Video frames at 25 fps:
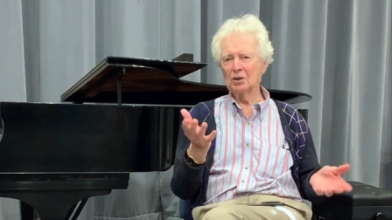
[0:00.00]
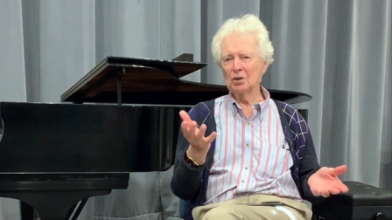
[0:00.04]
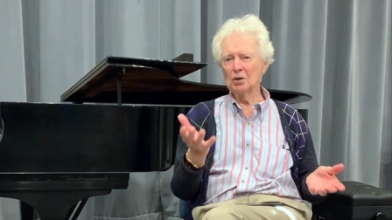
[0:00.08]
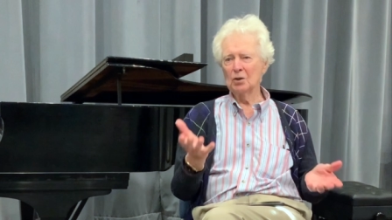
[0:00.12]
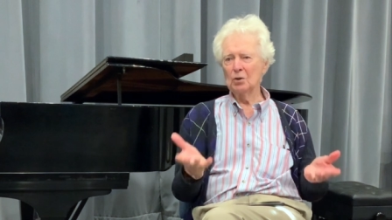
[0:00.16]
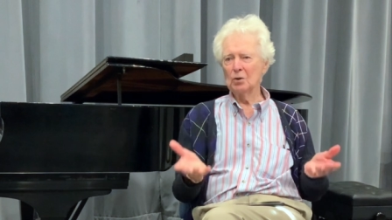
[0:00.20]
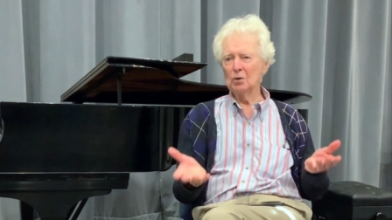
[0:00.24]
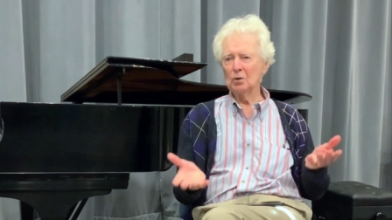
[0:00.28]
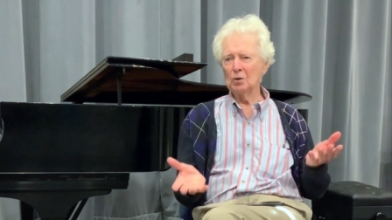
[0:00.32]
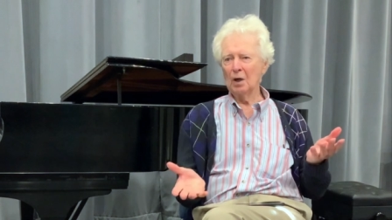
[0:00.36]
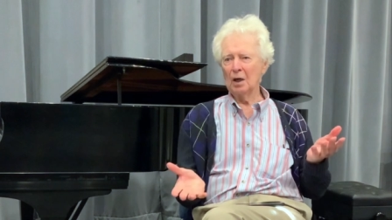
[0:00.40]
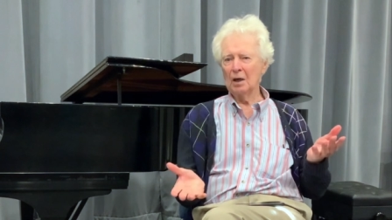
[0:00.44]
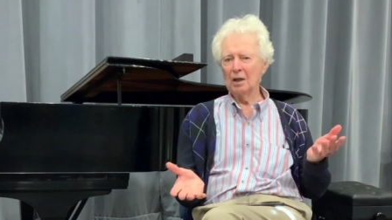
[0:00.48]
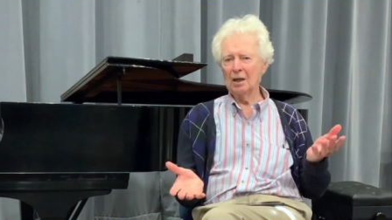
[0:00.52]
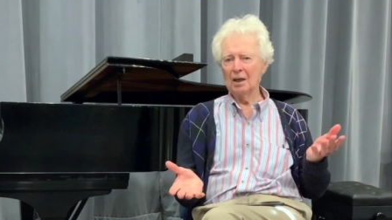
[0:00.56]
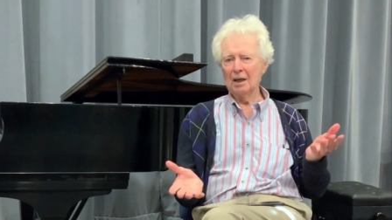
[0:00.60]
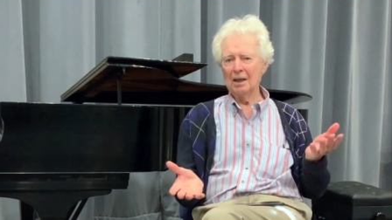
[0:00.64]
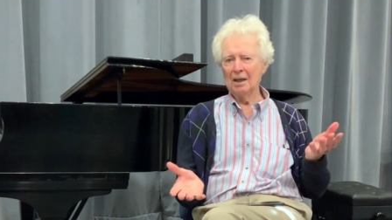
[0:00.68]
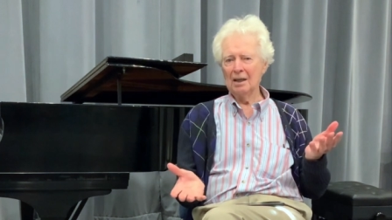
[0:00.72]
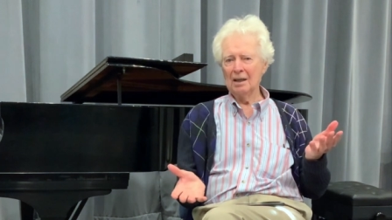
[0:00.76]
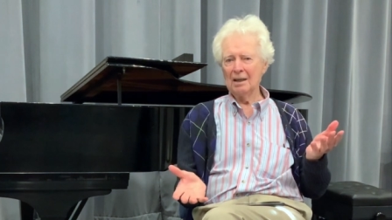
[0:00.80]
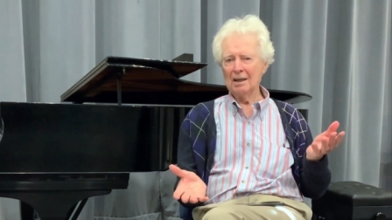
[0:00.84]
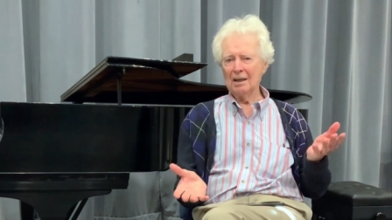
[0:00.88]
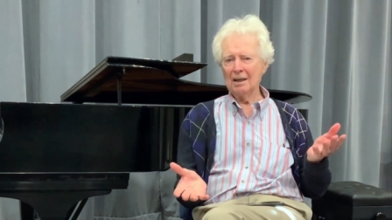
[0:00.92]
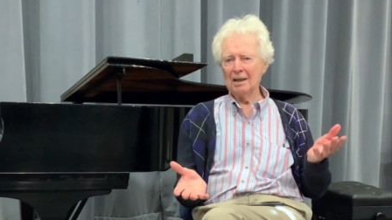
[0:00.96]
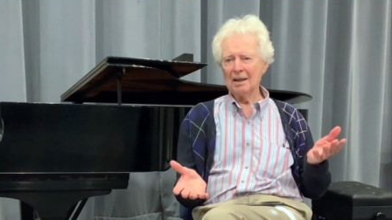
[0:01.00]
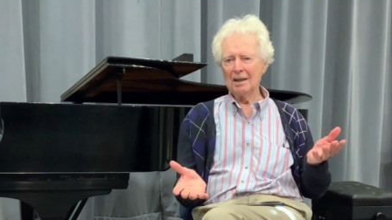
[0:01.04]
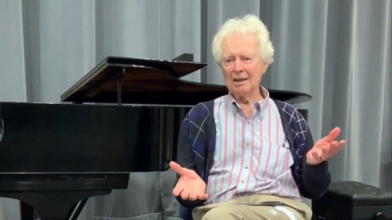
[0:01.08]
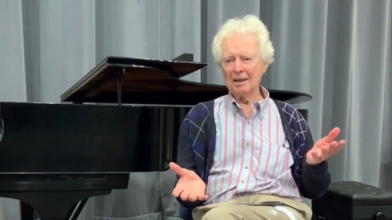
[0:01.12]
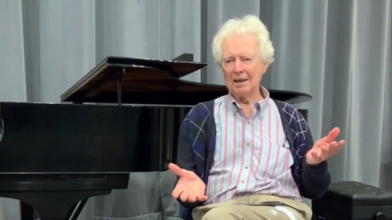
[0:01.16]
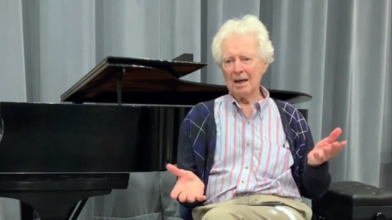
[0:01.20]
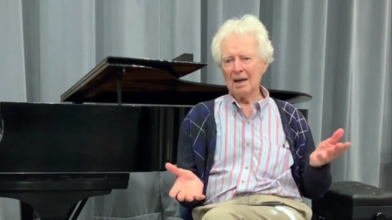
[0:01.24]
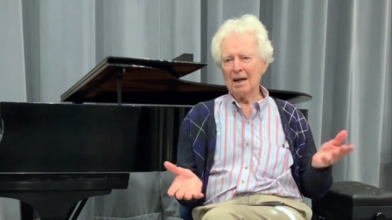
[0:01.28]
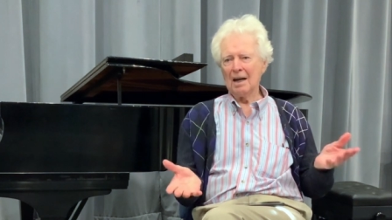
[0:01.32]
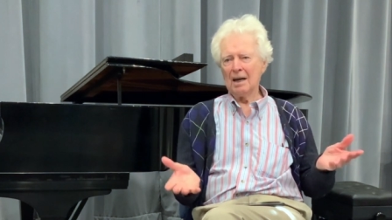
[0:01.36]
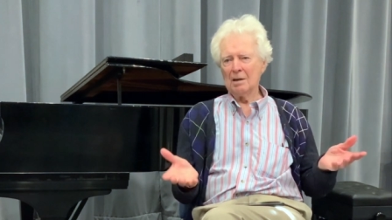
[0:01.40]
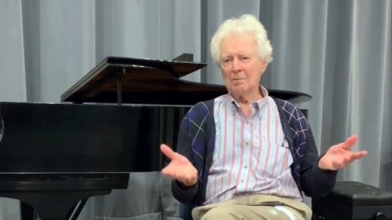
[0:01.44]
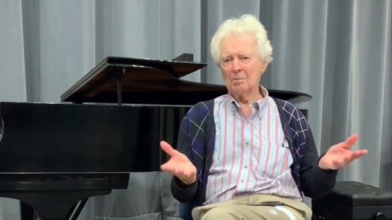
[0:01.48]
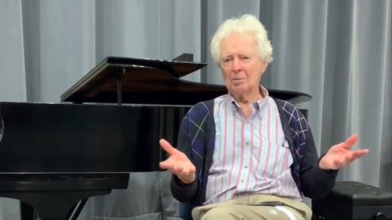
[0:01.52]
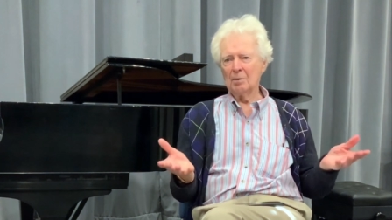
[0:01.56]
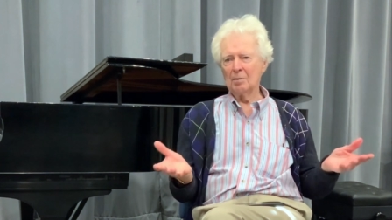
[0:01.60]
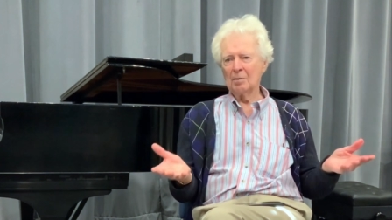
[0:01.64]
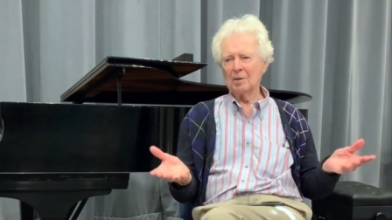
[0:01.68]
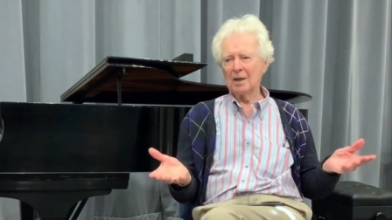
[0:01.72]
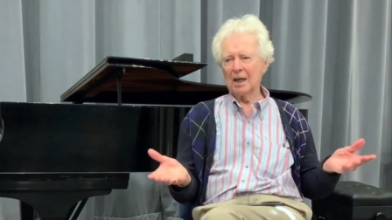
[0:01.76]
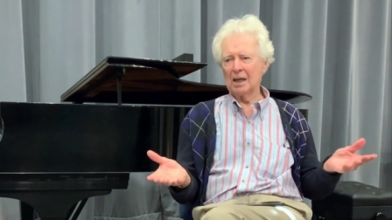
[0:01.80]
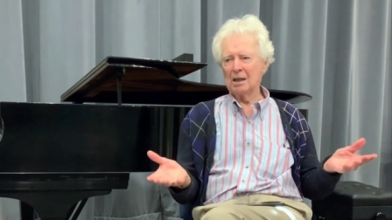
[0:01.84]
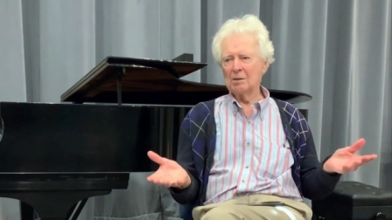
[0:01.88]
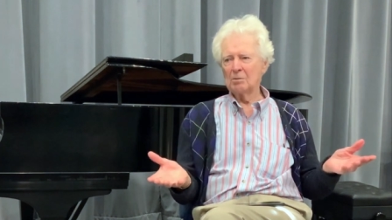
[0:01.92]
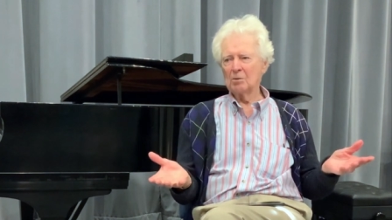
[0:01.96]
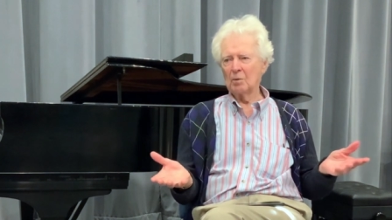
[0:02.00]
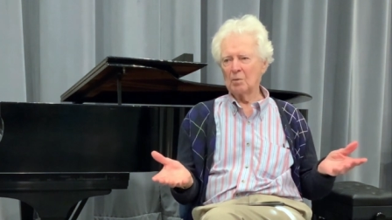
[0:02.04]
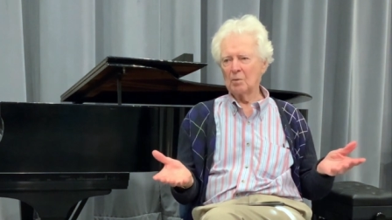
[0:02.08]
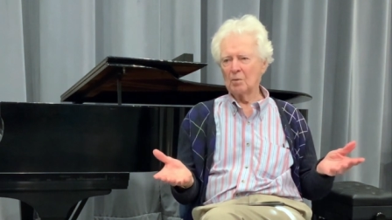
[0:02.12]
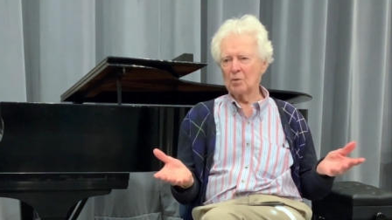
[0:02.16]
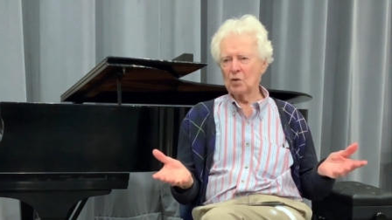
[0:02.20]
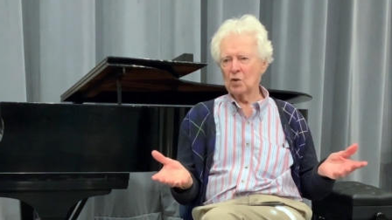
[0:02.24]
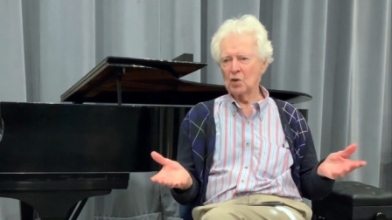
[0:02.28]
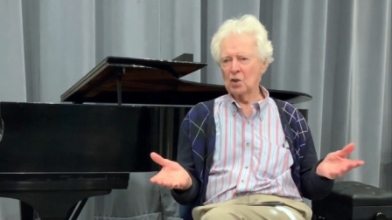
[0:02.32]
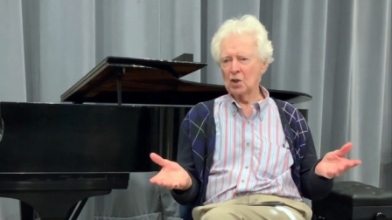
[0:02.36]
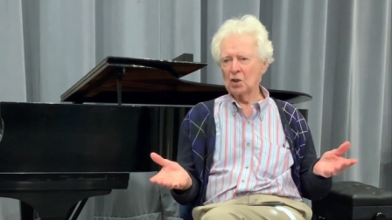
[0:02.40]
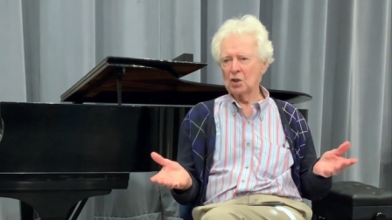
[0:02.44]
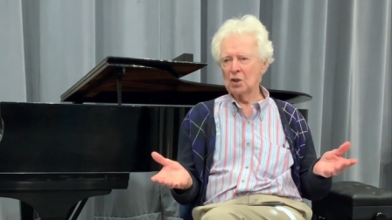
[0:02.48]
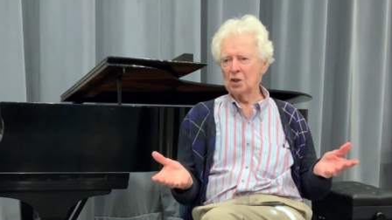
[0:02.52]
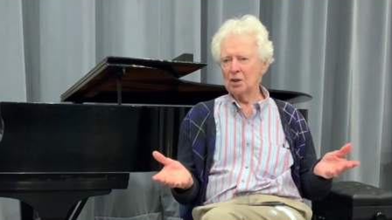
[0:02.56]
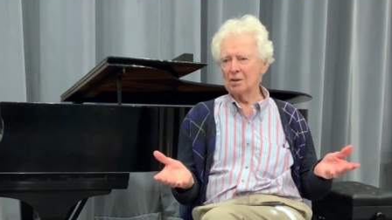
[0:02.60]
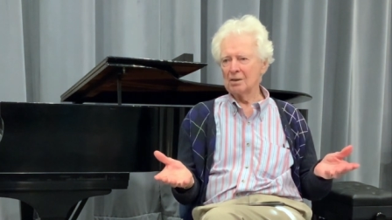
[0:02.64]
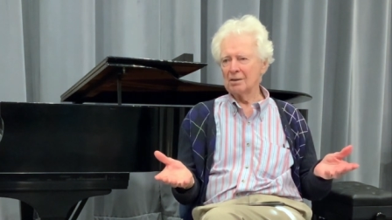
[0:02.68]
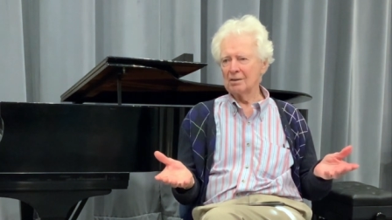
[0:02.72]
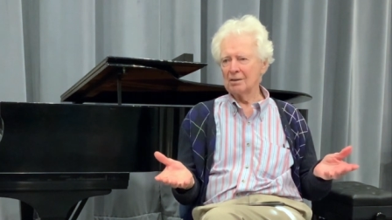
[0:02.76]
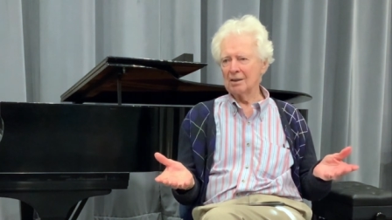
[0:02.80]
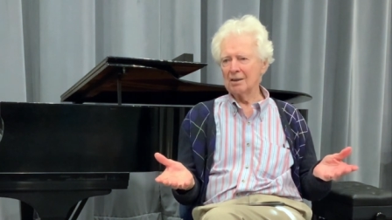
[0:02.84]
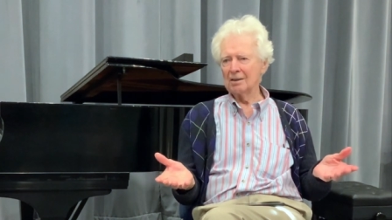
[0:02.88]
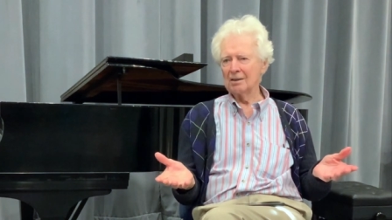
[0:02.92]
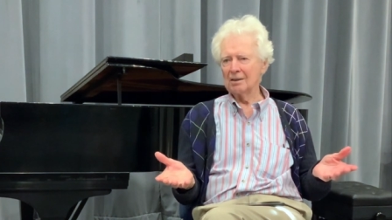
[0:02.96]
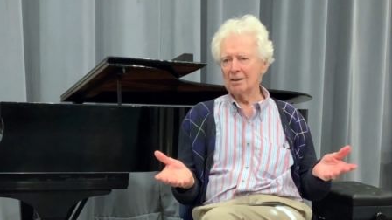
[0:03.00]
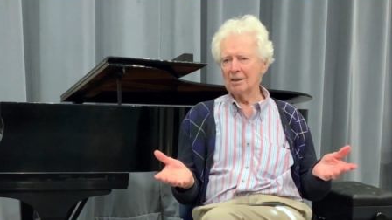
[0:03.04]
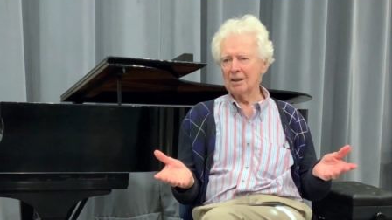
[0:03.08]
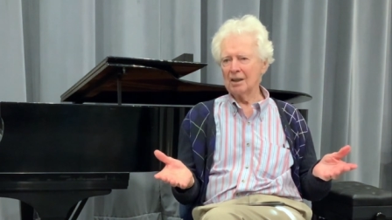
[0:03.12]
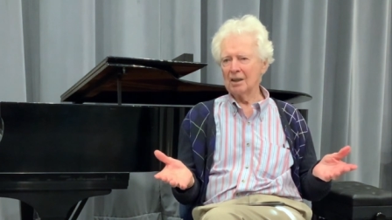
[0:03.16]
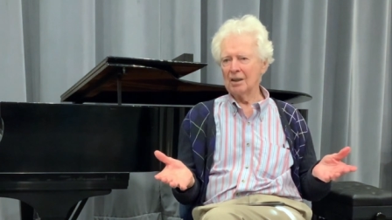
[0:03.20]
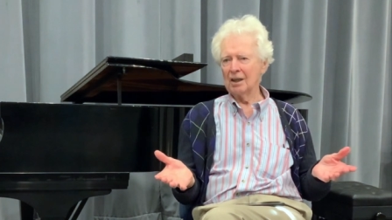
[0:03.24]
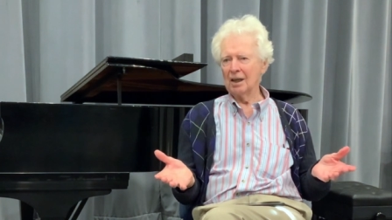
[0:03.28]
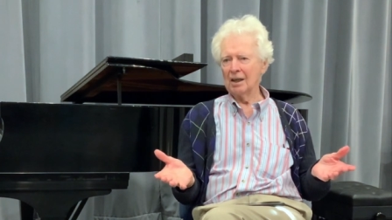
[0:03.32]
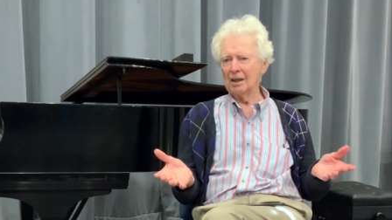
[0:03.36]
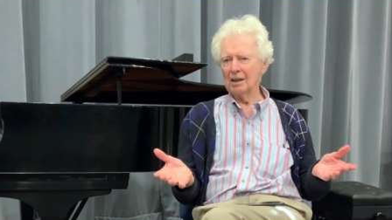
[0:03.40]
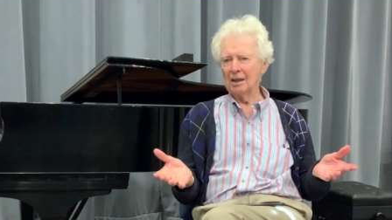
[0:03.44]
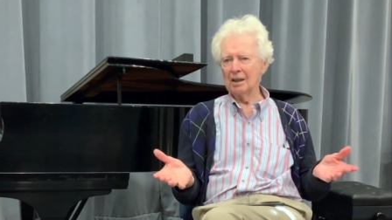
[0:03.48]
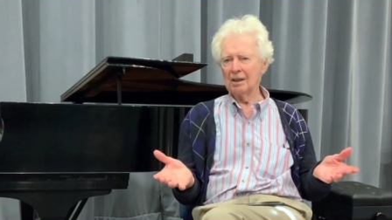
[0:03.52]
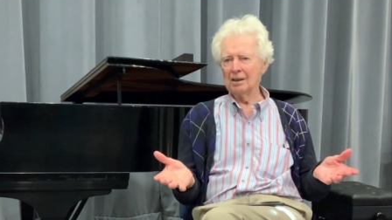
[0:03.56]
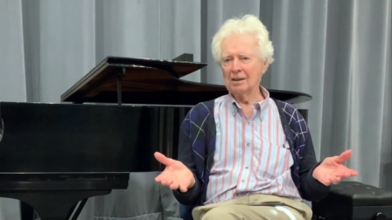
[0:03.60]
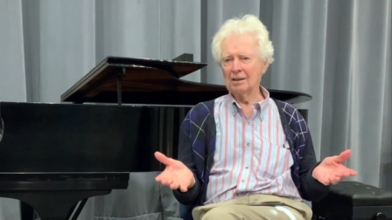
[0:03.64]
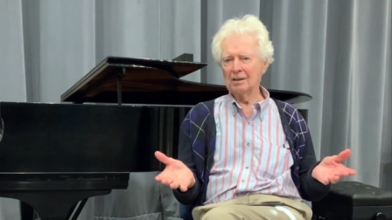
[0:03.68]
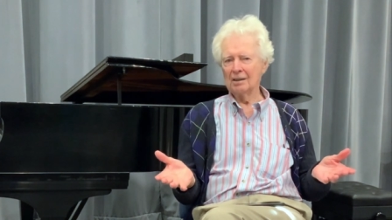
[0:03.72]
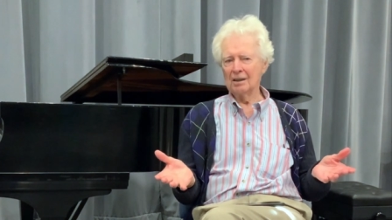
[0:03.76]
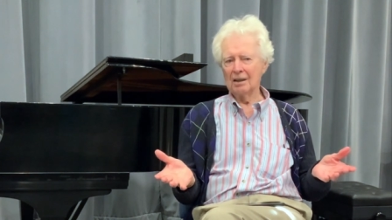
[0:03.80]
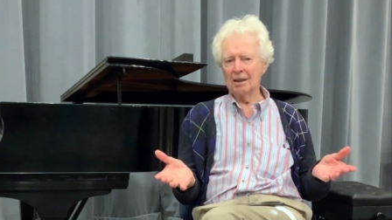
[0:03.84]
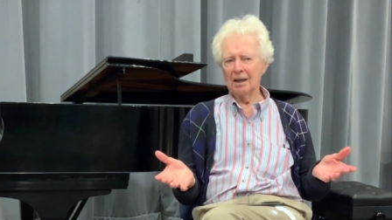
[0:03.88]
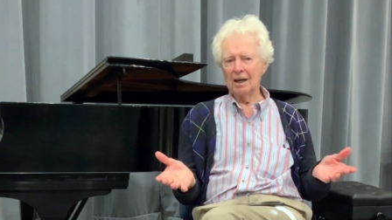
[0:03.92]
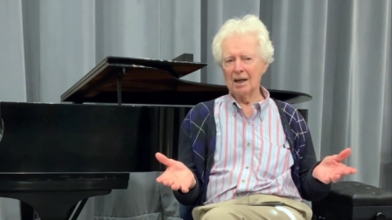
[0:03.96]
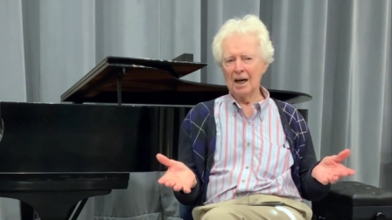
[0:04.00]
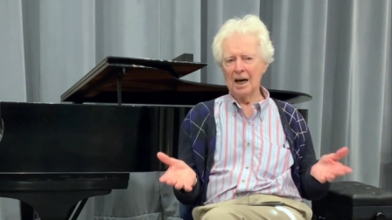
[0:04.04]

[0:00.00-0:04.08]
two, I became a musician and